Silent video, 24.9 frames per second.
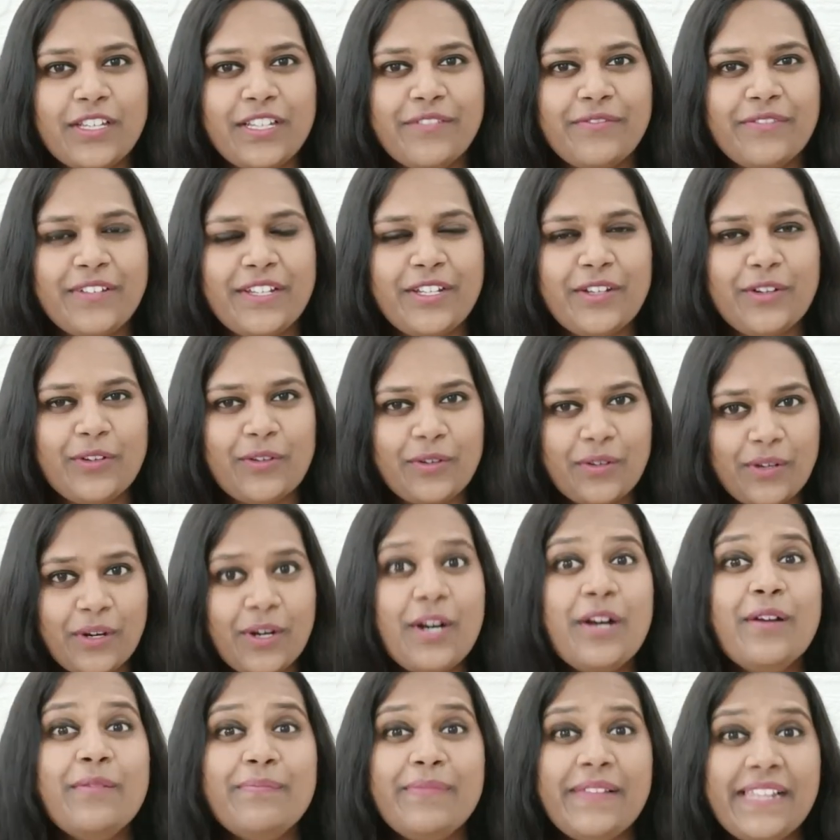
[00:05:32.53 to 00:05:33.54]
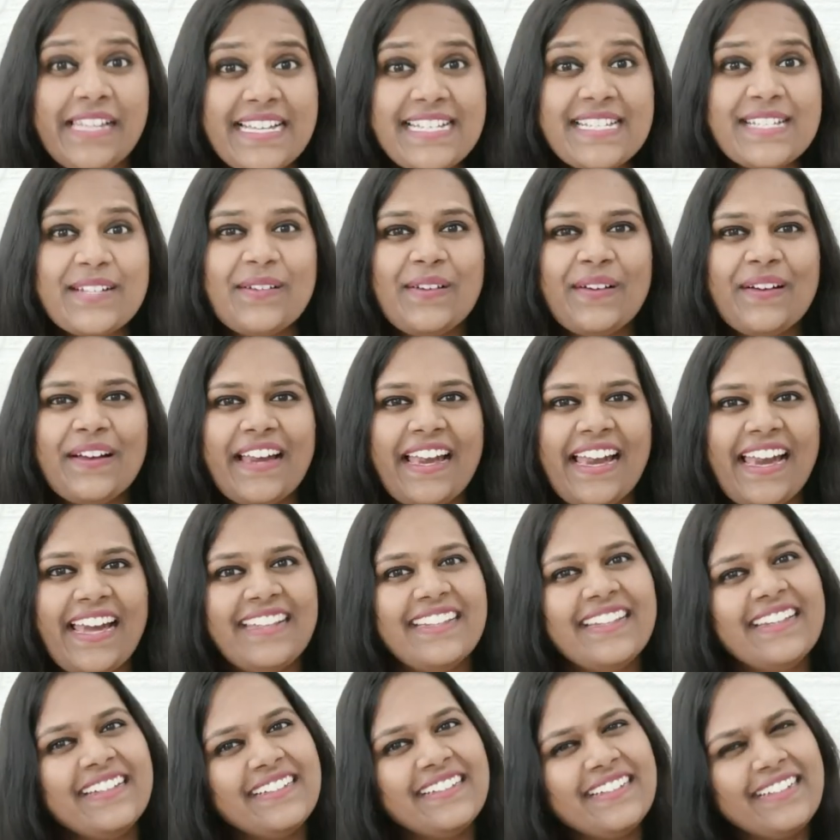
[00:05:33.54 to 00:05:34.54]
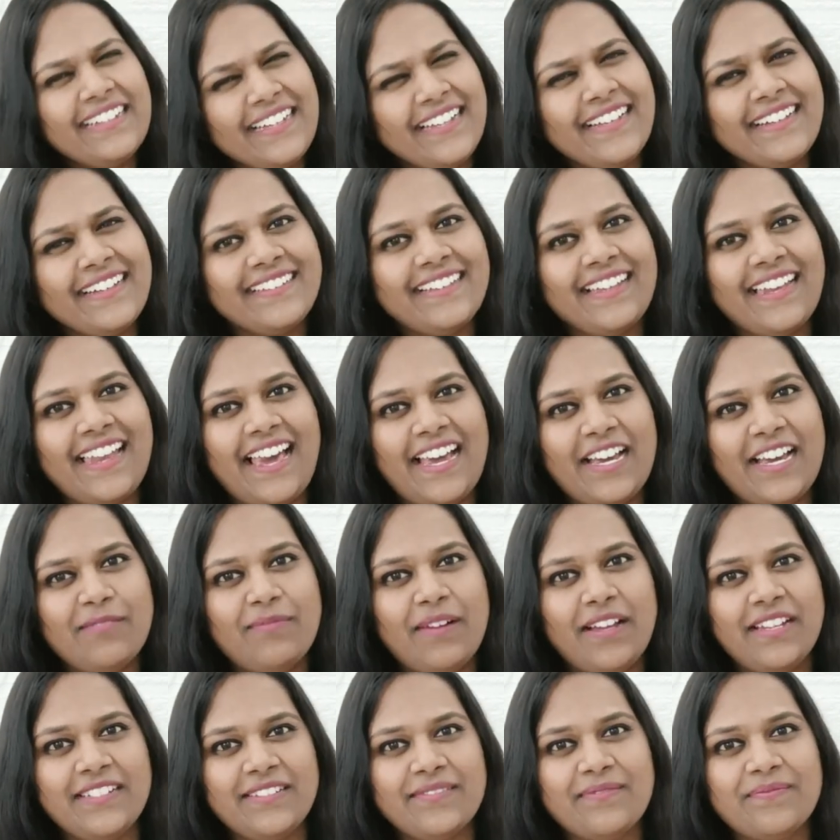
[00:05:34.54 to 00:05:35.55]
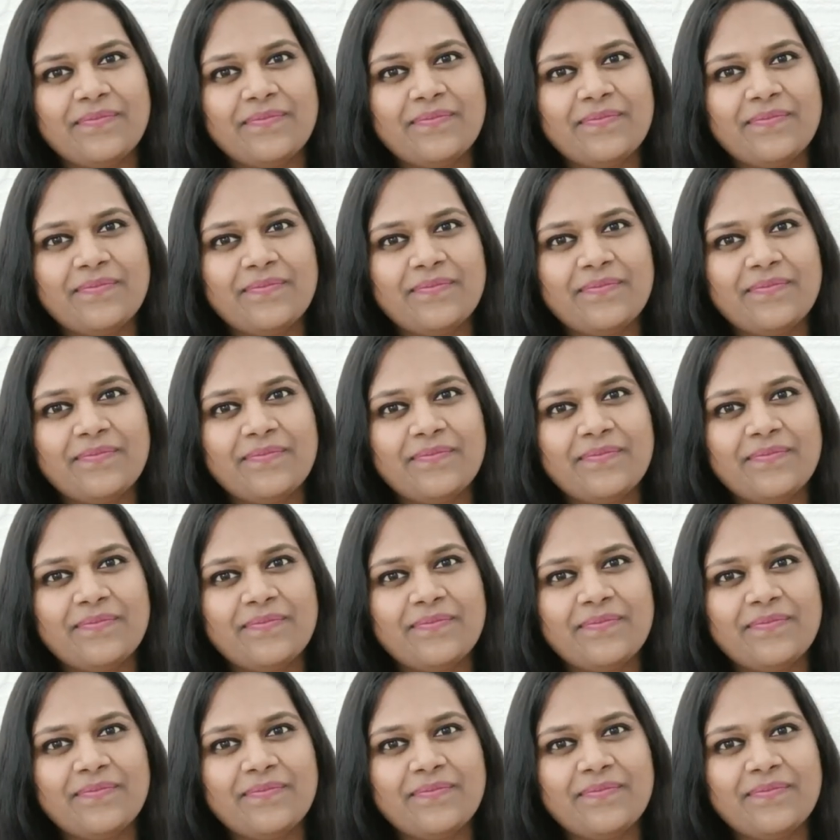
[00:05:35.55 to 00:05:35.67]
the video, please go ahead and click the like button.